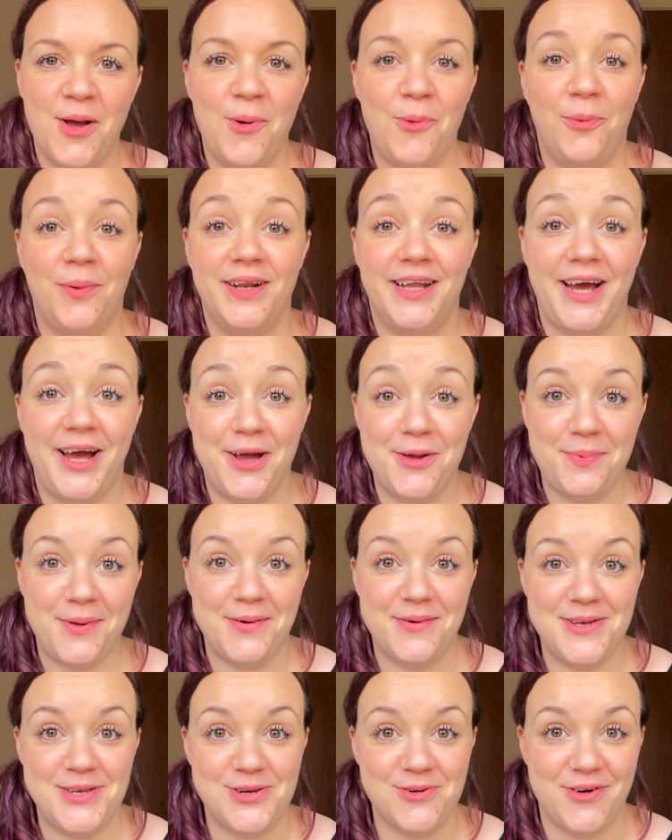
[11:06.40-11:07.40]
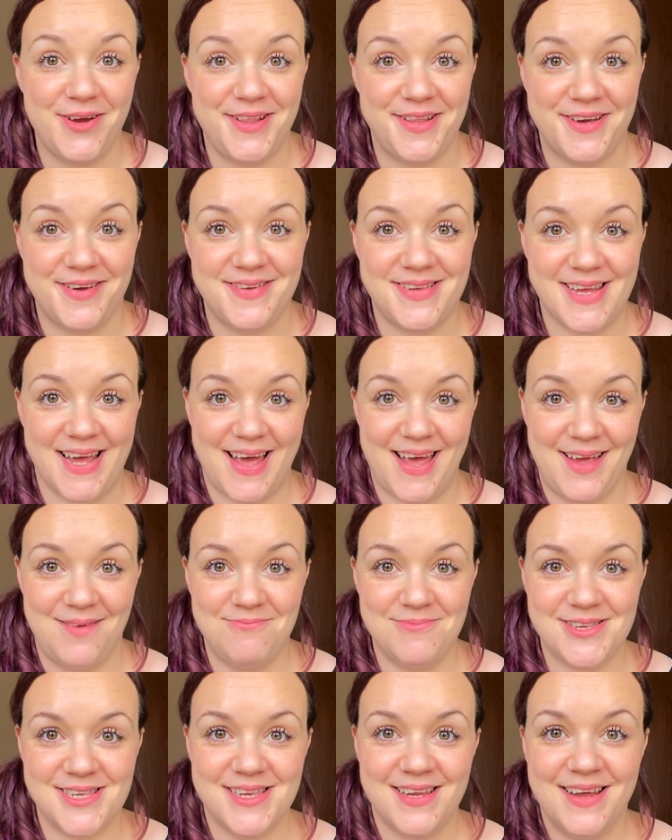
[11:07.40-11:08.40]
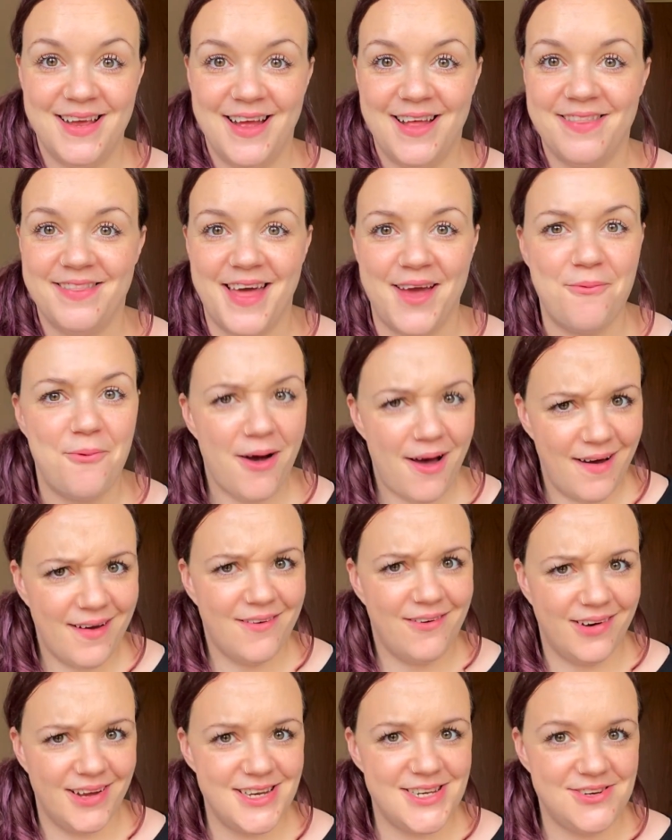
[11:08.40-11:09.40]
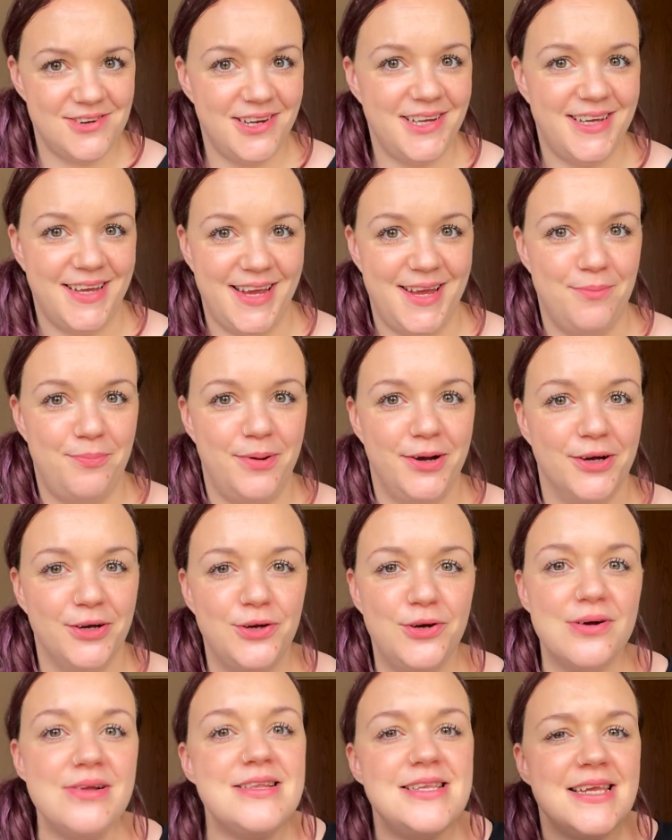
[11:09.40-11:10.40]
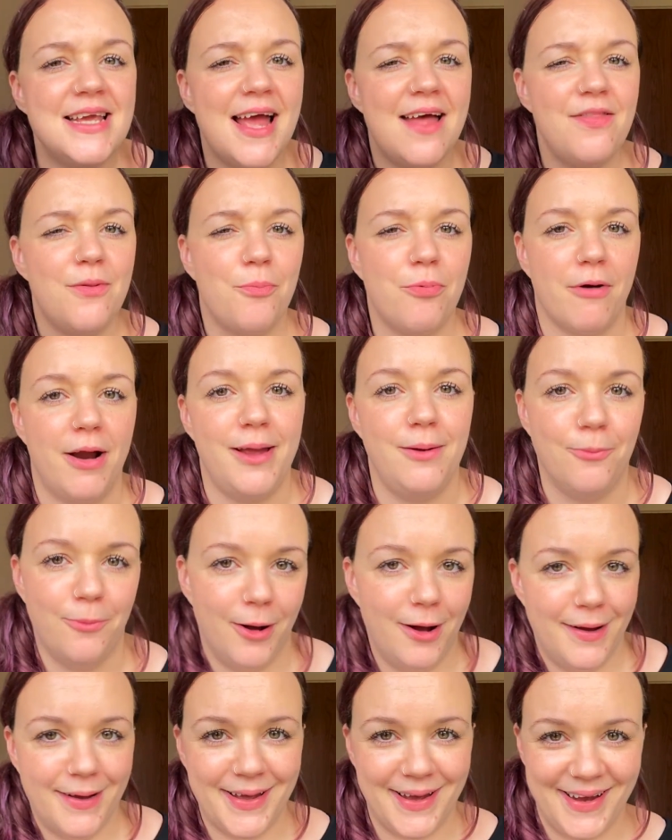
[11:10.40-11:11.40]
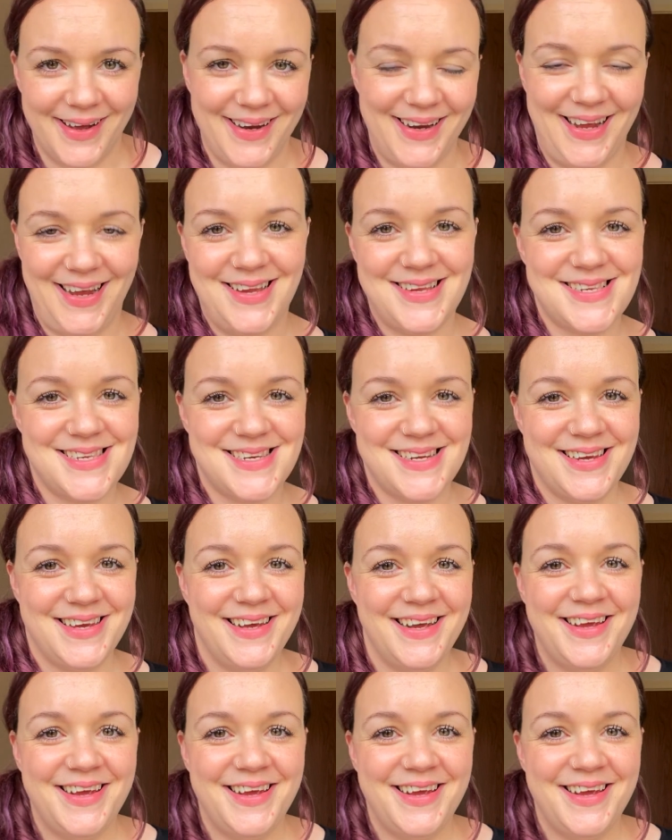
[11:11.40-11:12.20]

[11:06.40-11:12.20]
Well, I hope you enjoyed those games. They were quite tricky, but good to get the brain working at least.